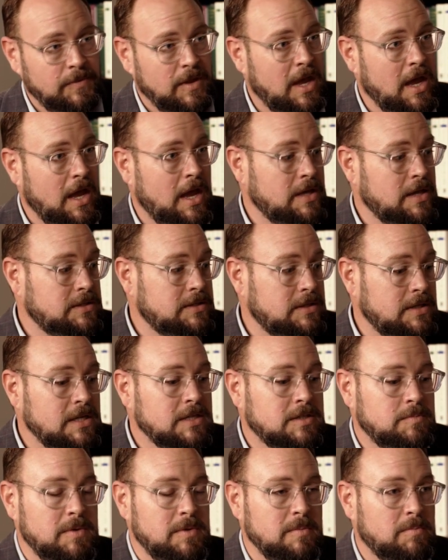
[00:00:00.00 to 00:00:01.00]
as
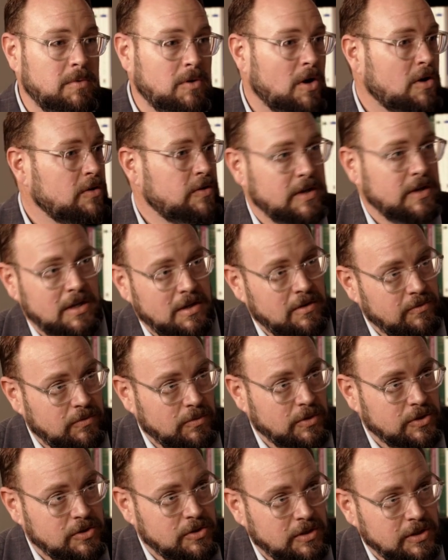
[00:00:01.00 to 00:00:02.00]
his people aren't thinking
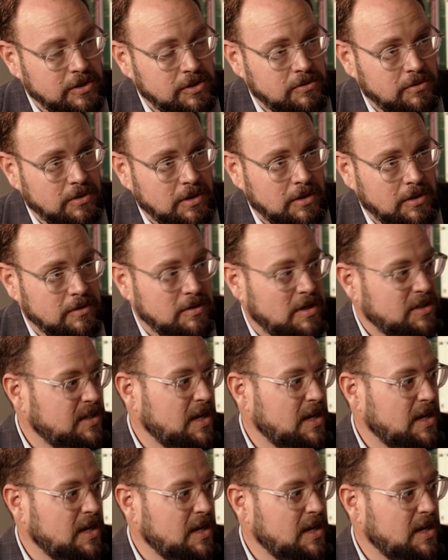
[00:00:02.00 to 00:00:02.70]
of returning to a, a